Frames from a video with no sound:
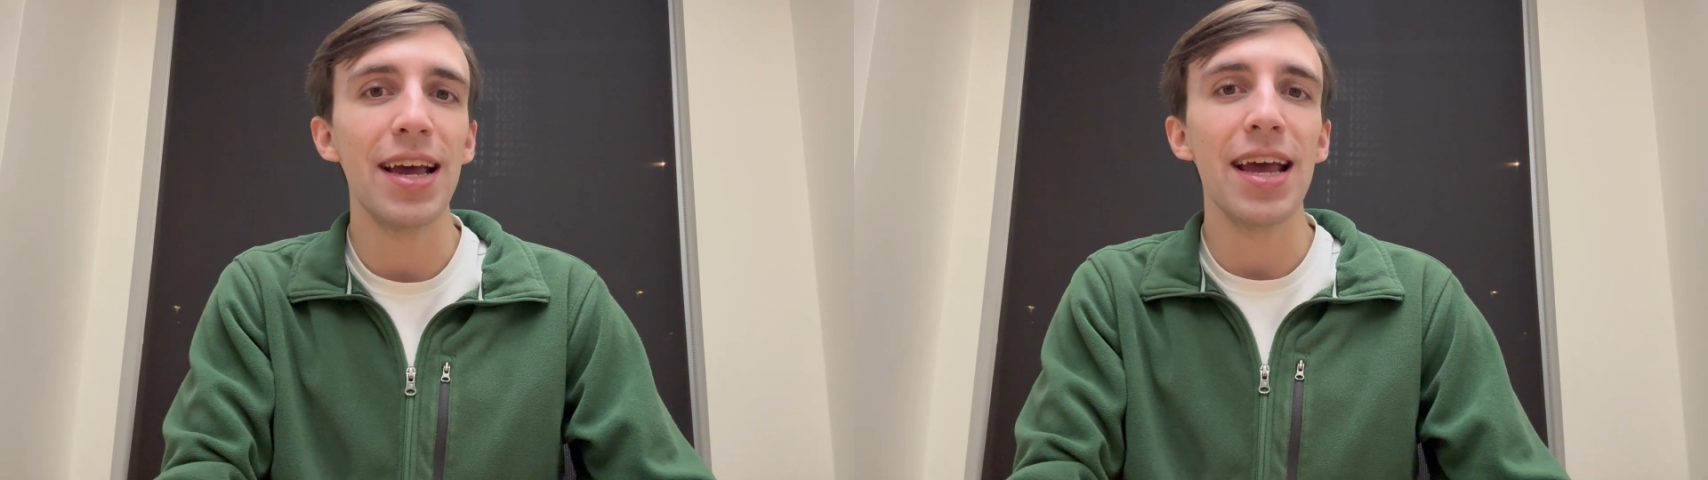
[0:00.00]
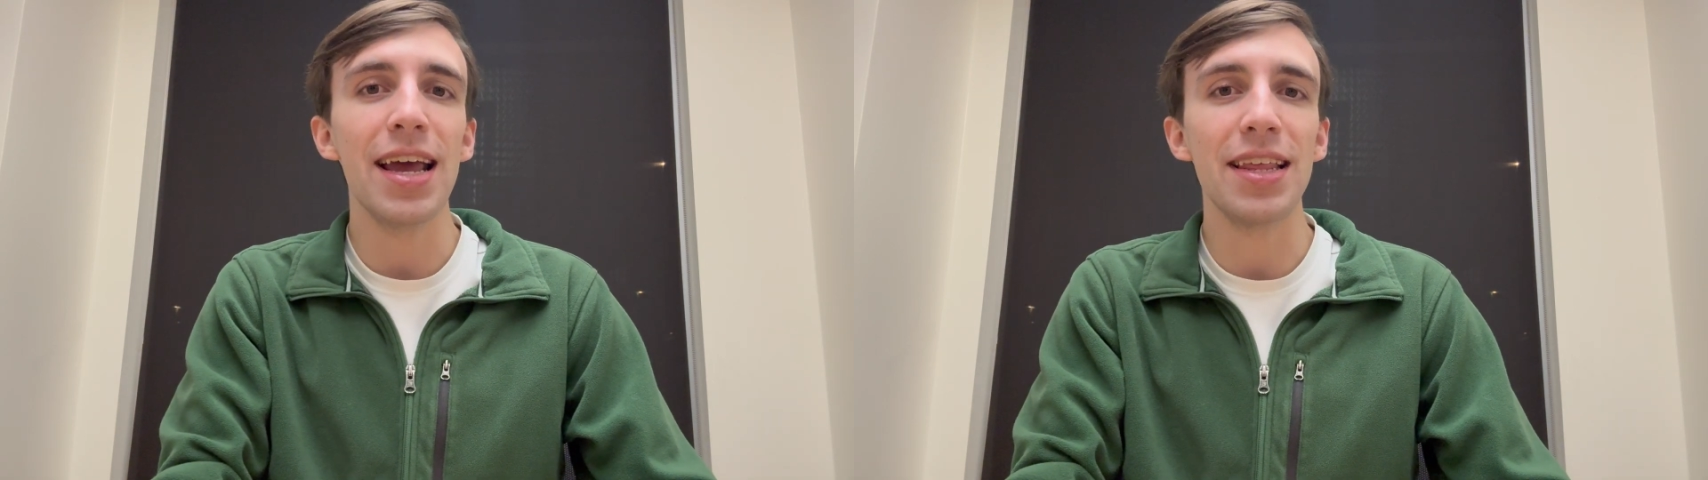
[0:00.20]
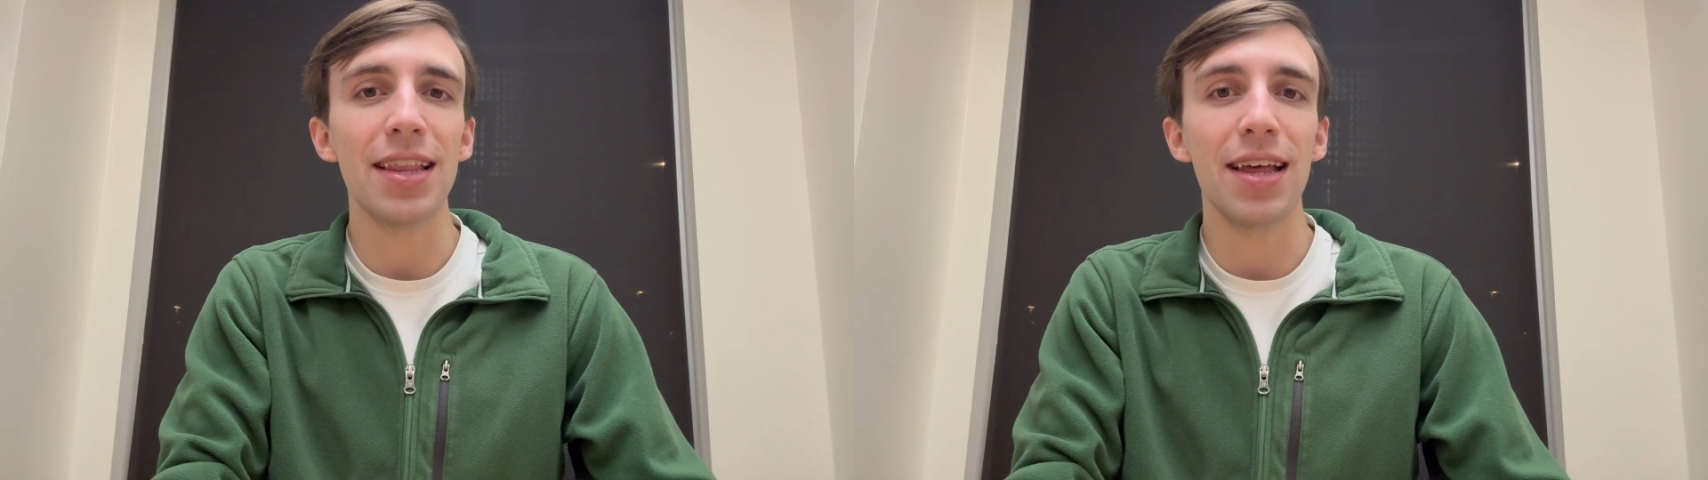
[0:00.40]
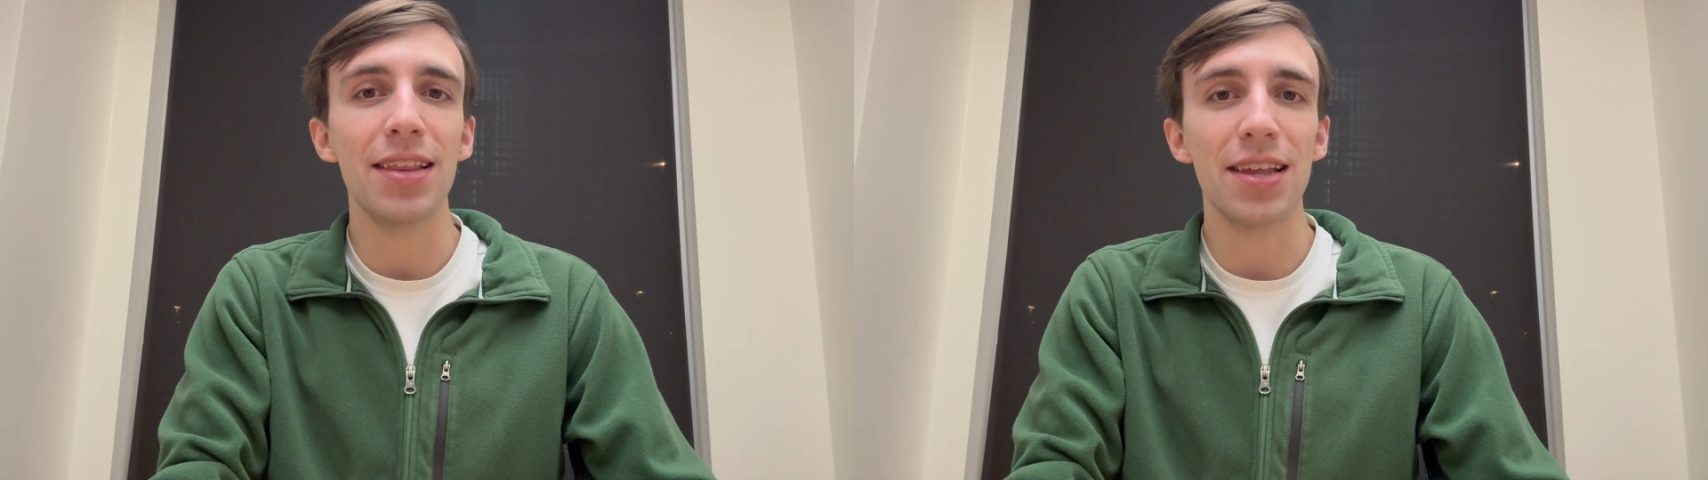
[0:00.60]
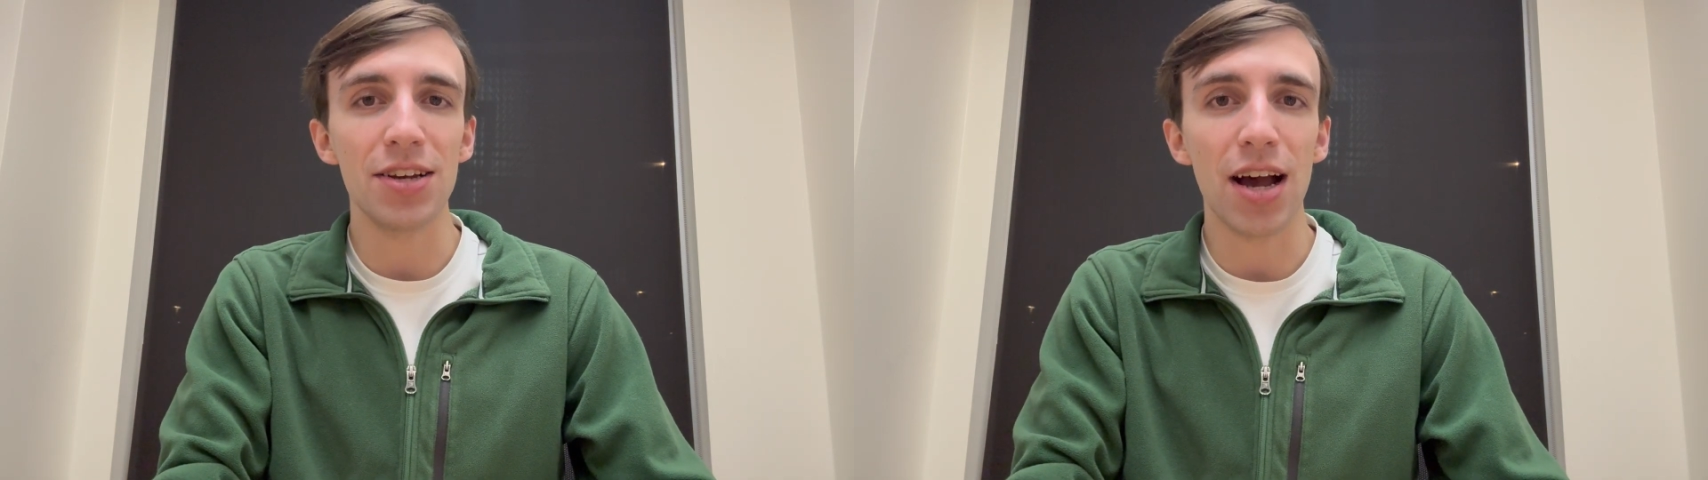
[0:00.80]
in
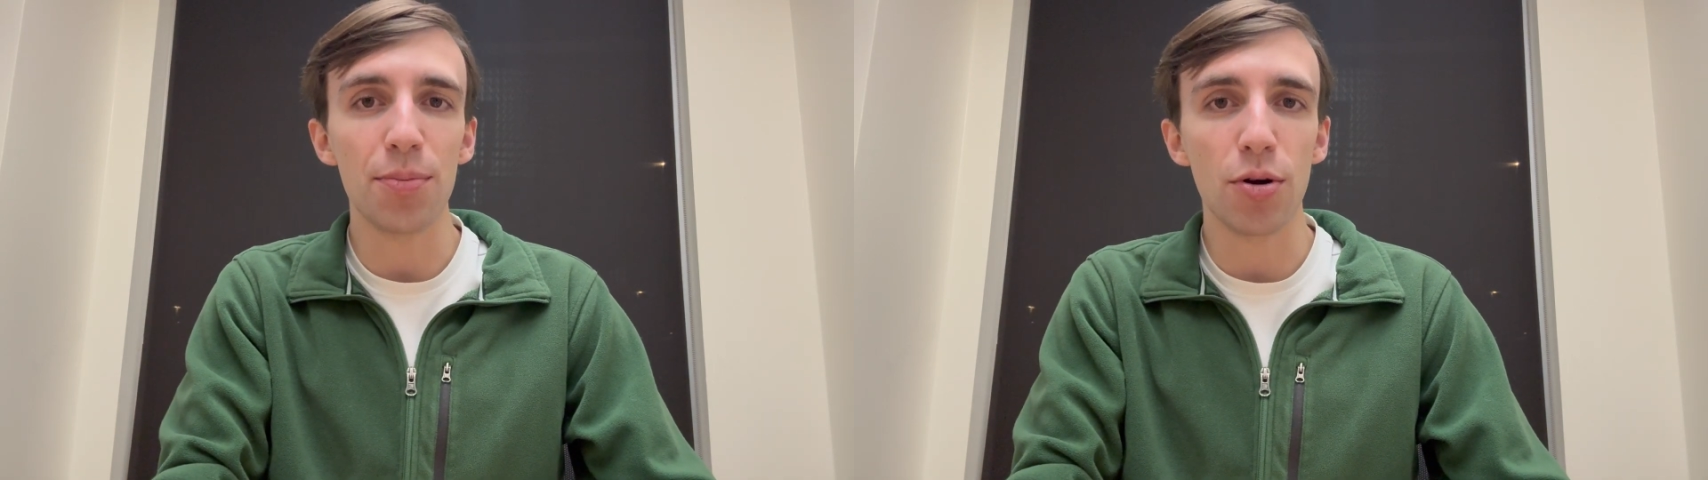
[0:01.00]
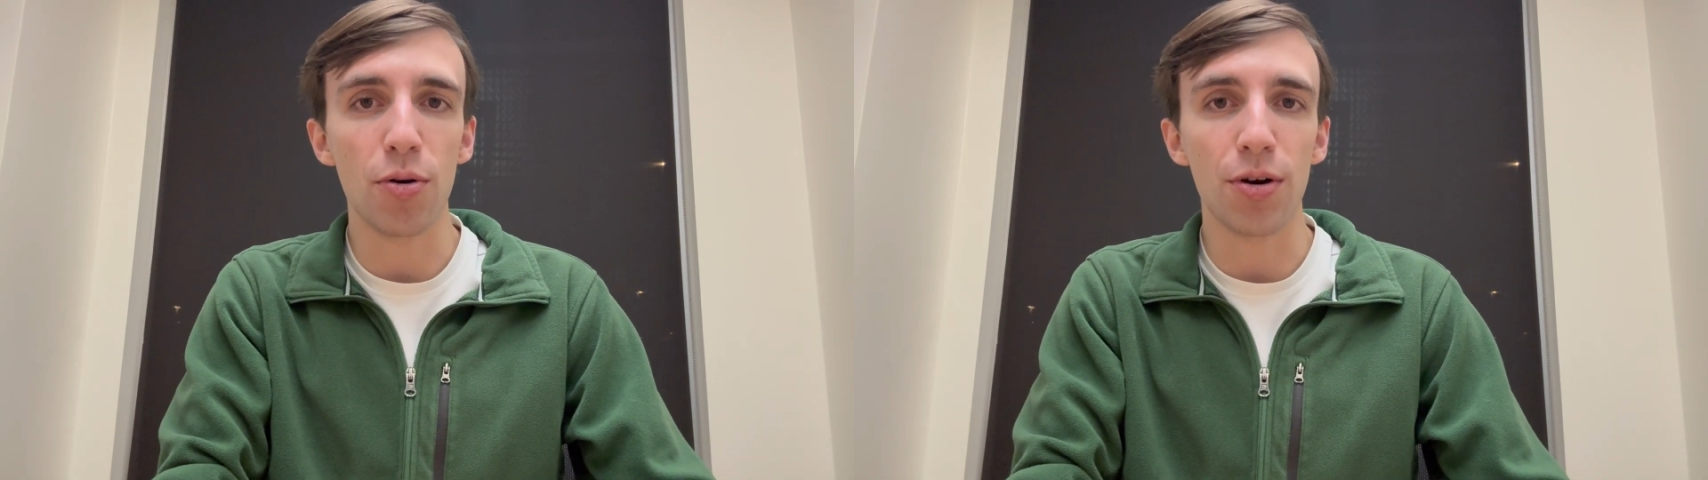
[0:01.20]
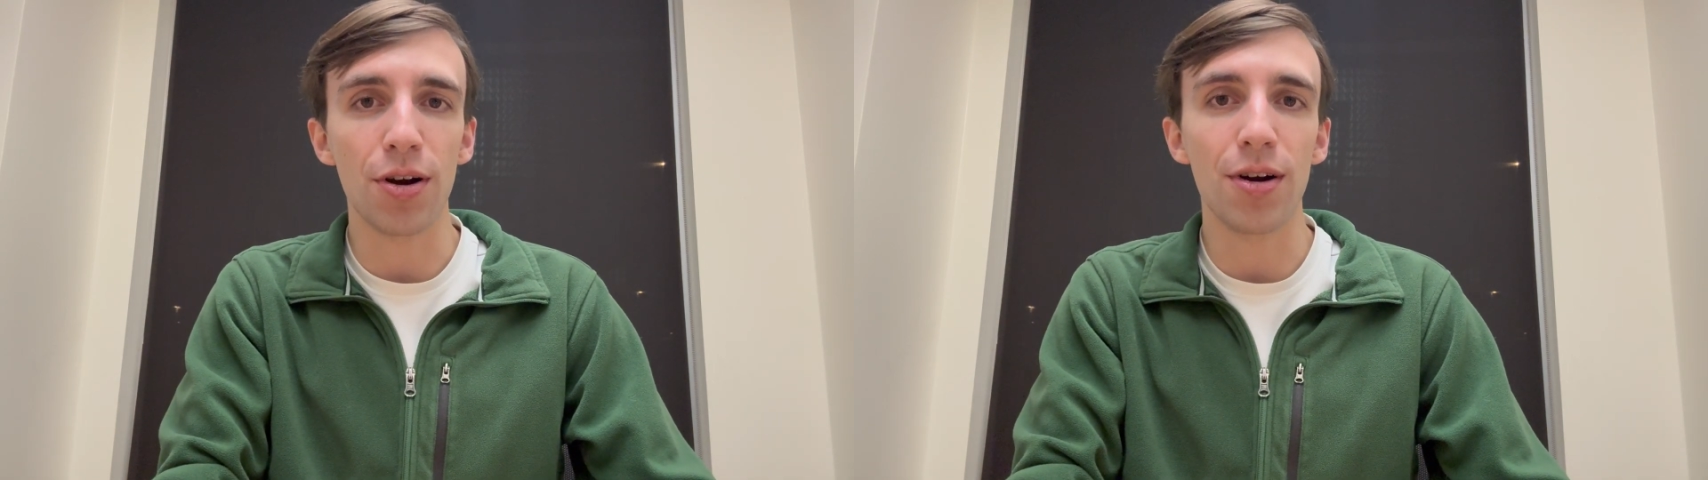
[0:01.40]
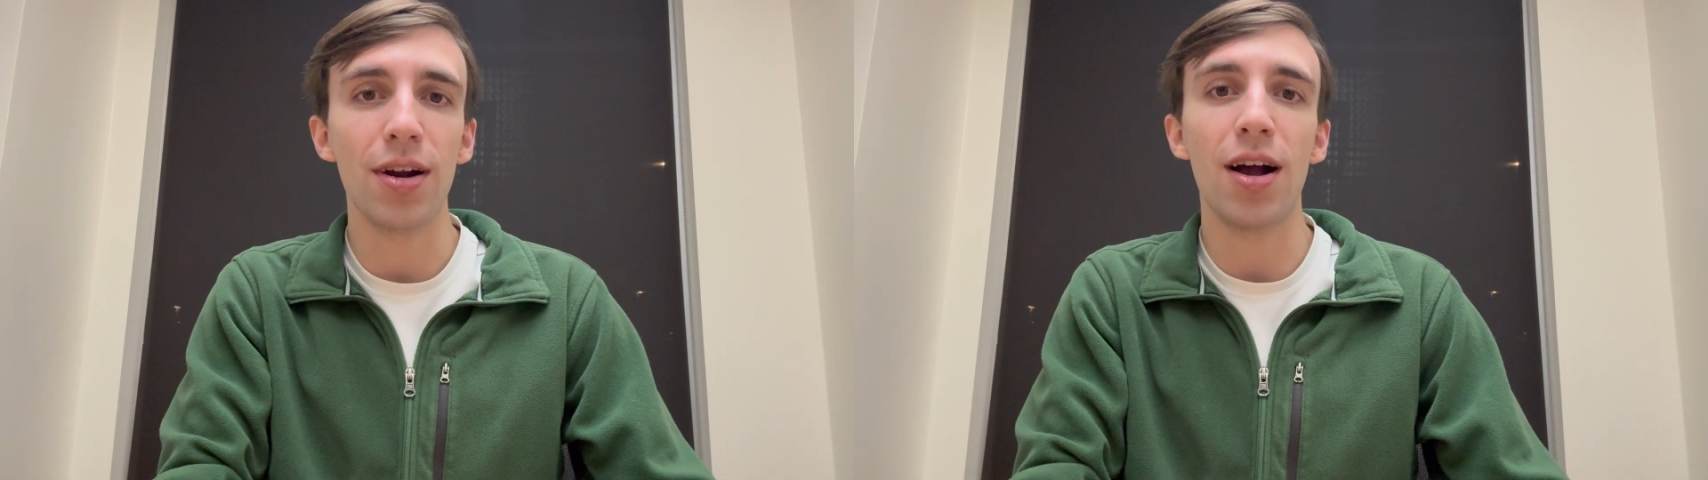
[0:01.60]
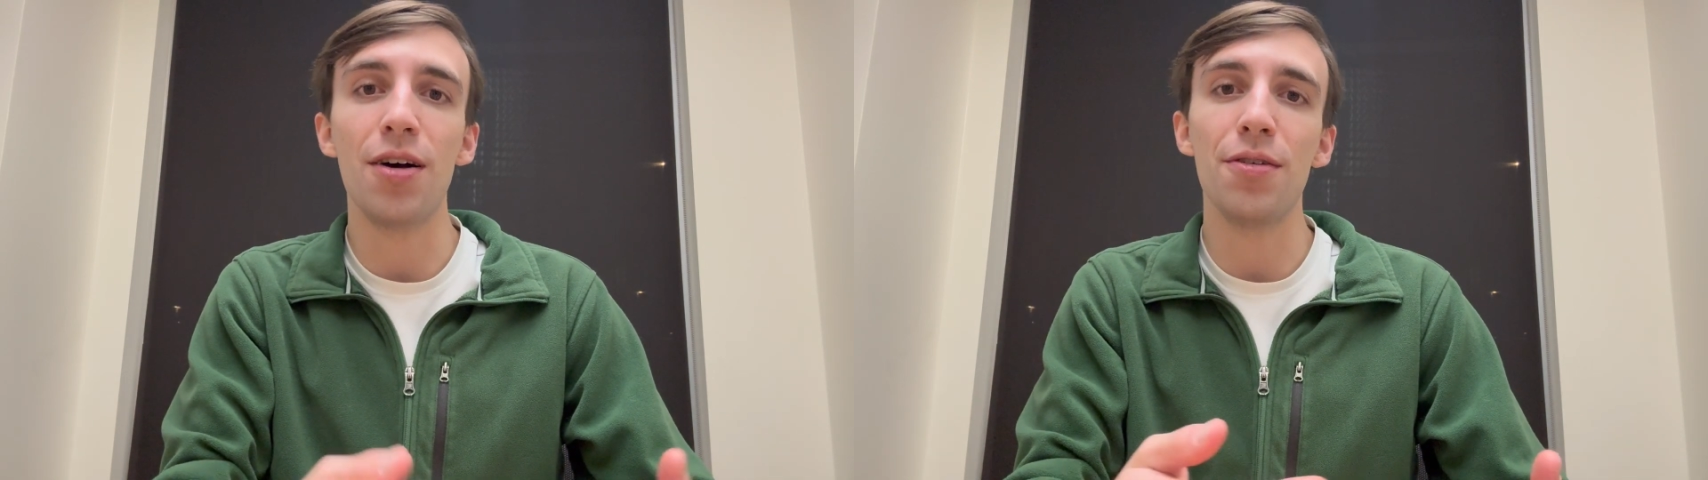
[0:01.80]
the top corner
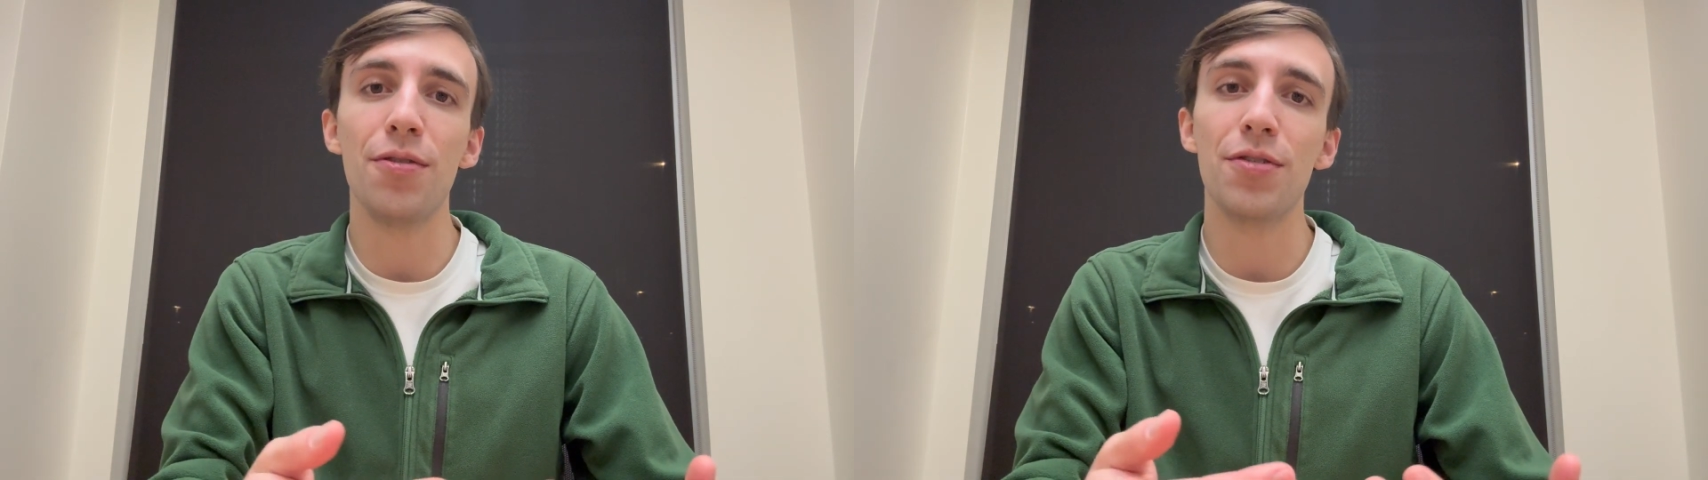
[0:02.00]
of